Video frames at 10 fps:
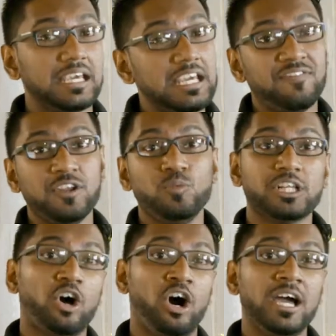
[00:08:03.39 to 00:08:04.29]
Even
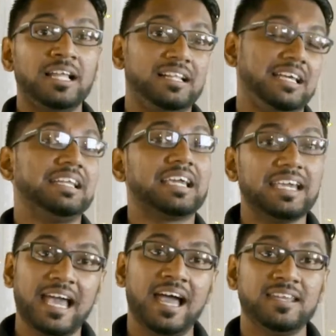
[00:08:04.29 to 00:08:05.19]
with oil in
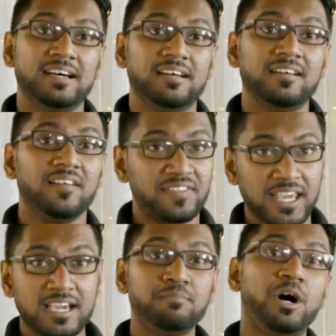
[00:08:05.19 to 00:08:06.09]
Guyana,
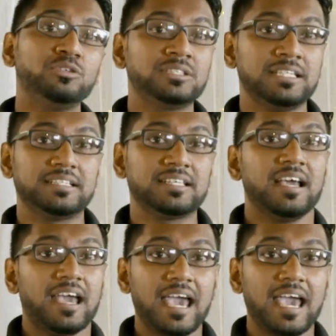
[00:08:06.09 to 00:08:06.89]
think about it.